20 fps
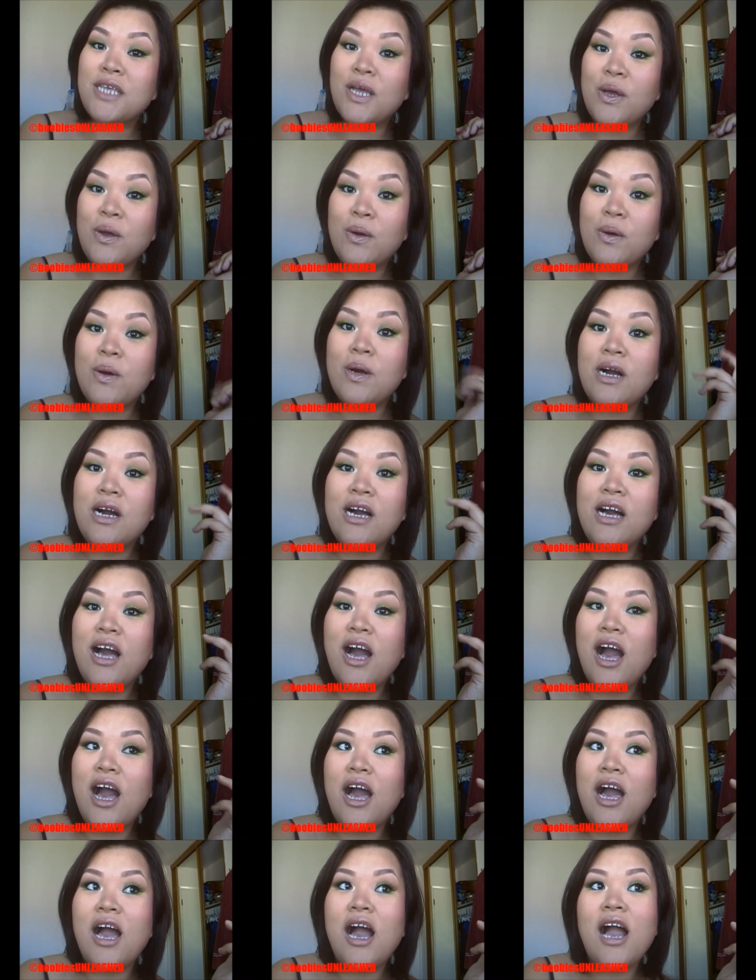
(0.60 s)
So
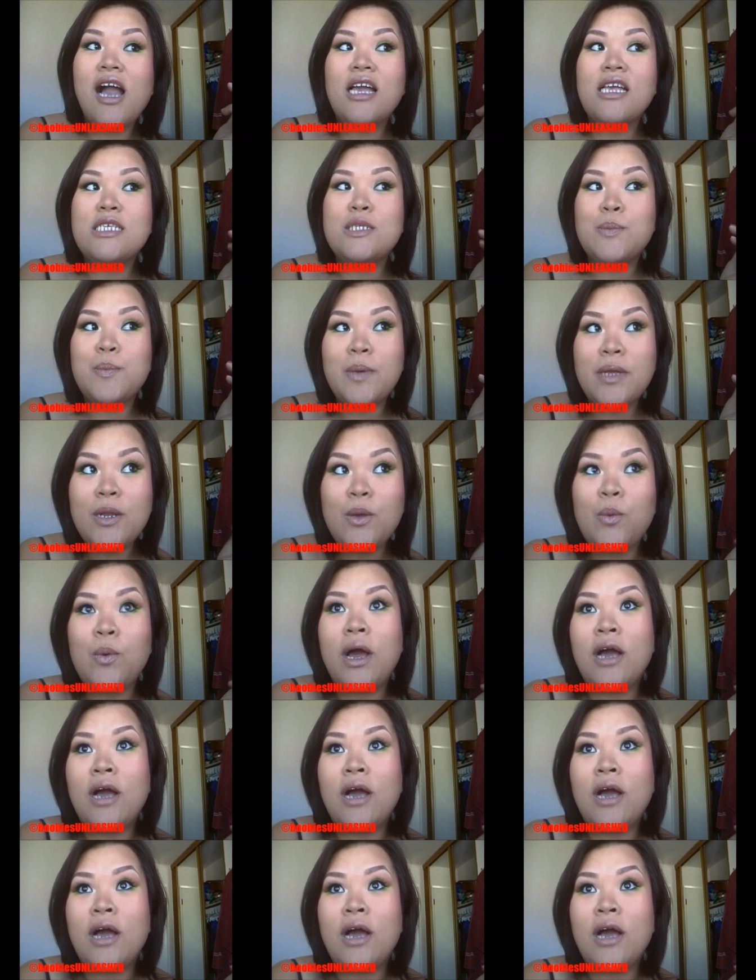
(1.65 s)
it's been a